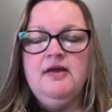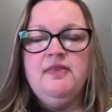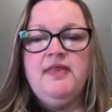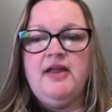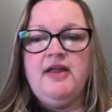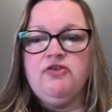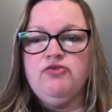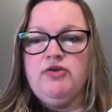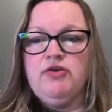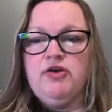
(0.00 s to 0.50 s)

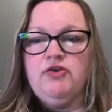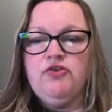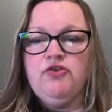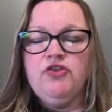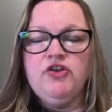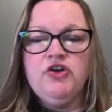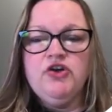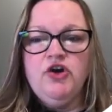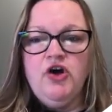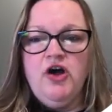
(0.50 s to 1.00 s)
That triggers
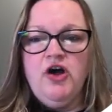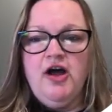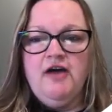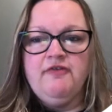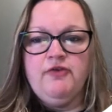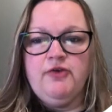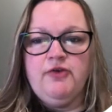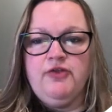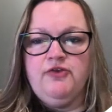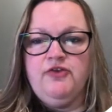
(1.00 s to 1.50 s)
the
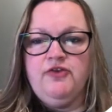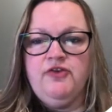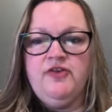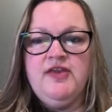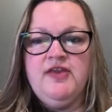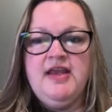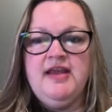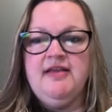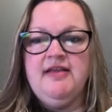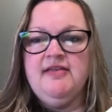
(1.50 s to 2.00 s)
cough or the
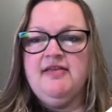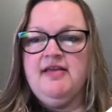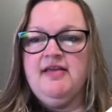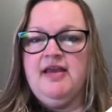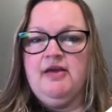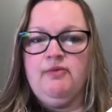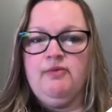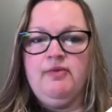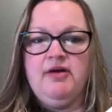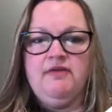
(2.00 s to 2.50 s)
sneeze to
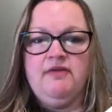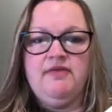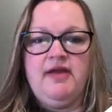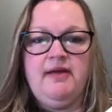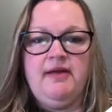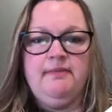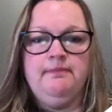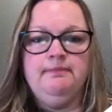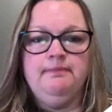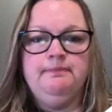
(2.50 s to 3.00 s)
get rid of them.